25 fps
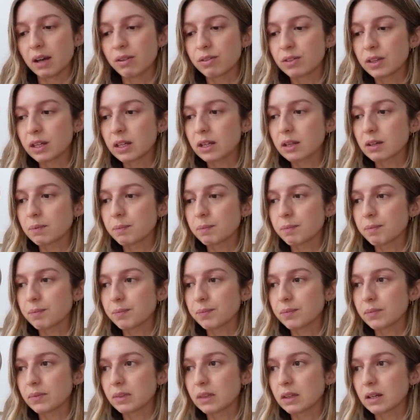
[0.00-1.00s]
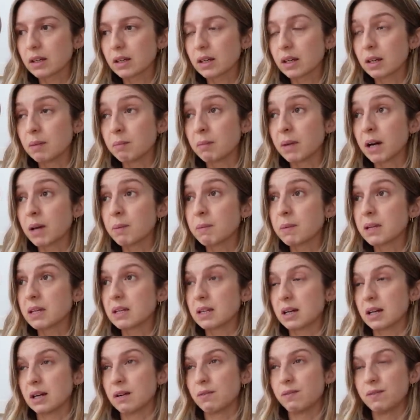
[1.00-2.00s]
think it might
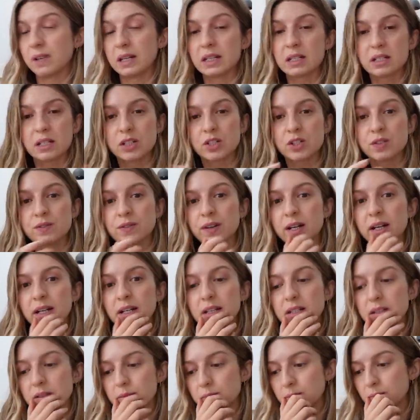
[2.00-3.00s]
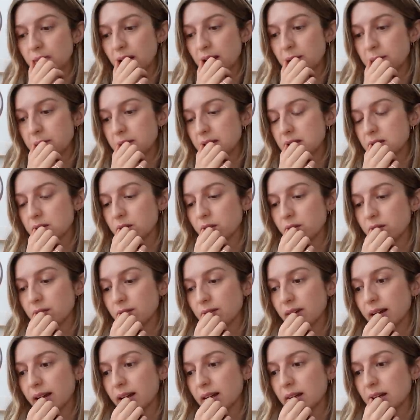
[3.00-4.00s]
be a vintage find, maybe sort of
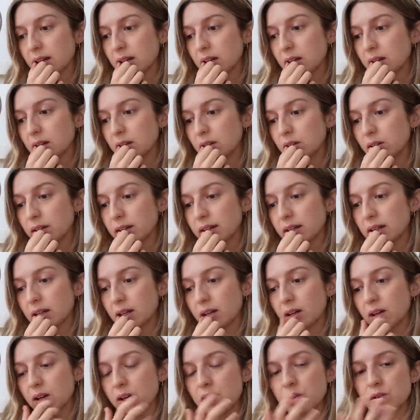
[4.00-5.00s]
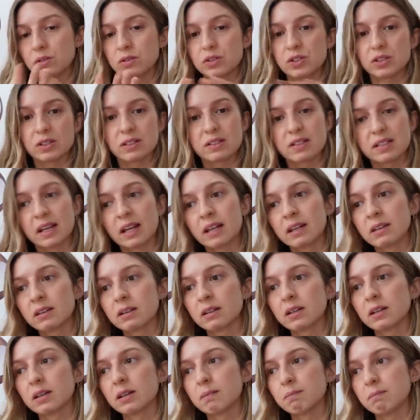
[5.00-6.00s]
like looking at old
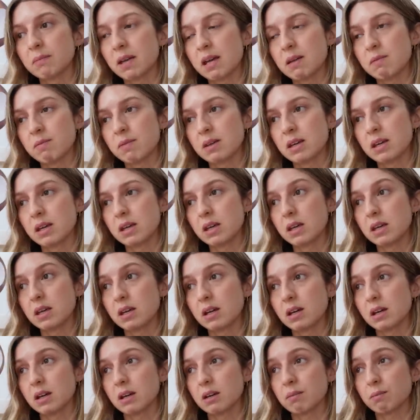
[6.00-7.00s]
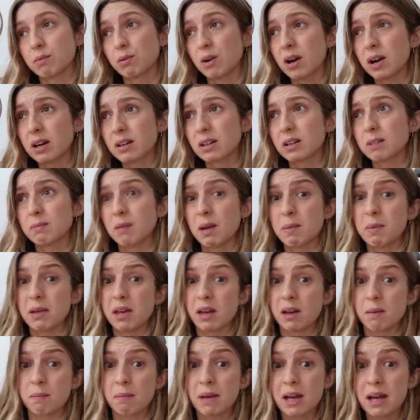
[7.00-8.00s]
Gilsander, maybe Prada, maybe
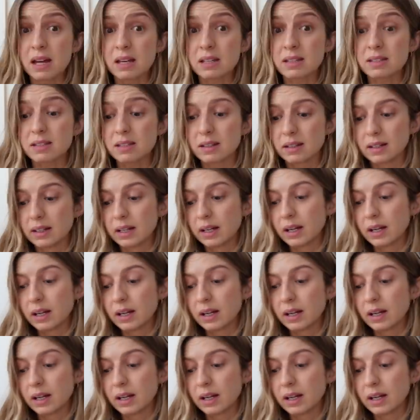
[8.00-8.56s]
Hermes.